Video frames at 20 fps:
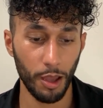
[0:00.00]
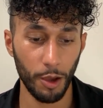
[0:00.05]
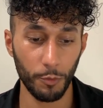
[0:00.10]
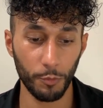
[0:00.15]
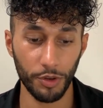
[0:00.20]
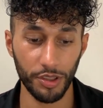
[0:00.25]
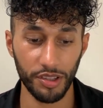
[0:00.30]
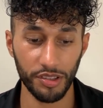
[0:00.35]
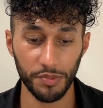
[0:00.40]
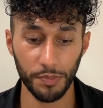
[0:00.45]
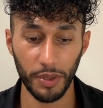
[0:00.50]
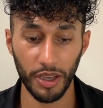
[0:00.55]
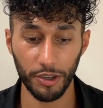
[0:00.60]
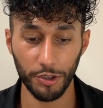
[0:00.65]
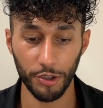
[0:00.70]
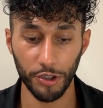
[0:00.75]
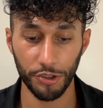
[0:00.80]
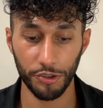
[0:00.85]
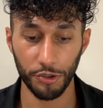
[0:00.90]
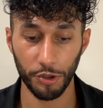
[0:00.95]
Would this be a
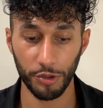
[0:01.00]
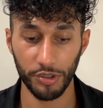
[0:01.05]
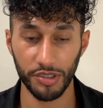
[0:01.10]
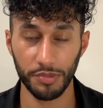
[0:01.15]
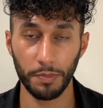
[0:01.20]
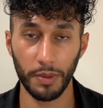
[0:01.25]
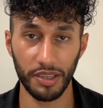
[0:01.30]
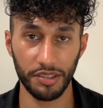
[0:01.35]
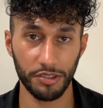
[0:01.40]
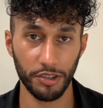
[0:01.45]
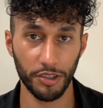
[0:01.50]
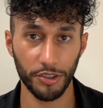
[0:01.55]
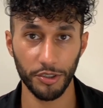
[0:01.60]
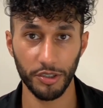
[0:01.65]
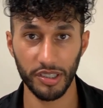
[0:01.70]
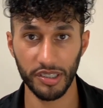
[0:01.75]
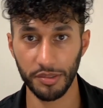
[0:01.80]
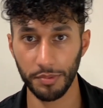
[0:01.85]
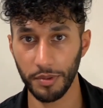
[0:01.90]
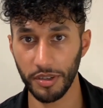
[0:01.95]
good choice based on
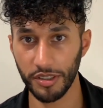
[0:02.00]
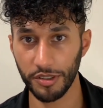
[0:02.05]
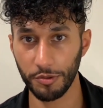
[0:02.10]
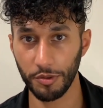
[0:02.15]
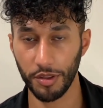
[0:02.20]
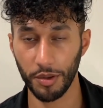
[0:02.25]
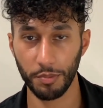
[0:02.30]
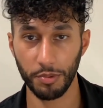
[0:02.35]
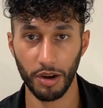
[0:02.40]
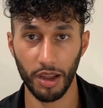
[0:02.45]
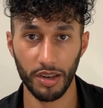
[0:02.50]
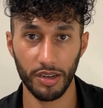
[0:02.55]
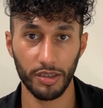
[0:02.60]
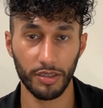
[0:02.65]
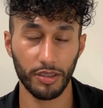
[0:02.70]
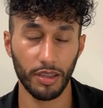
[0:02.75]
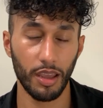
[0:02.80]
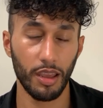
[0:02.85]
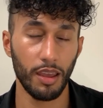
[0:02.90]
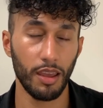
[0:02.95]
your experience with the
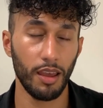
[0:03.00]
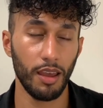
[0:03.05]
product?